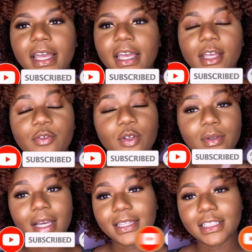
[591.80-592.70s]
if you
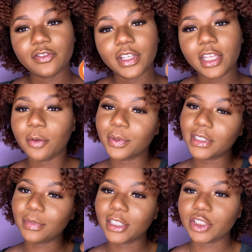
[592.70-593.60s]
like this video, please
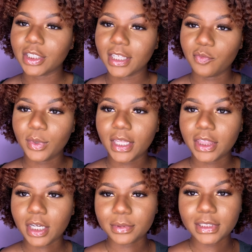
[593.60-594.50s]
make sure to give me a
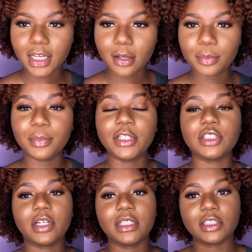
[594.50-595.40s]
thumbs up. Be
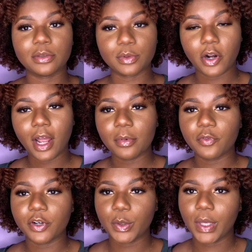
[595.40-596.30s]
sure to subscribe before
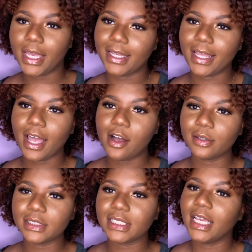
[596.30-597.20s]
you head
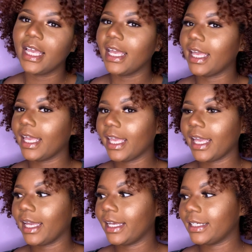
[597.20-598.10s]
out.
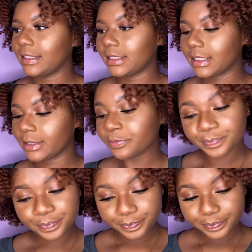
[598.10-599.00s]
And
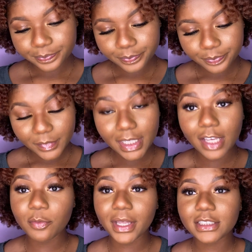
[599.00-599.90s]
if you
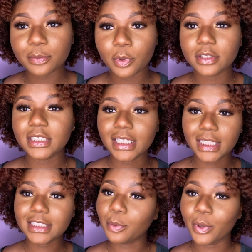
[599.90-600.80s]
made it to
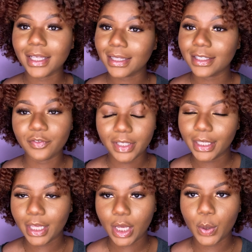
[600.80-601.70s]
this point in the
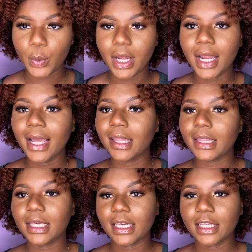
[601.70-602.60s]
video,
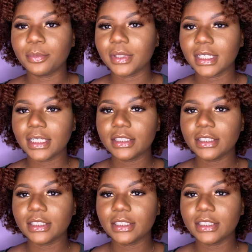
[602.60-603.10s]
then please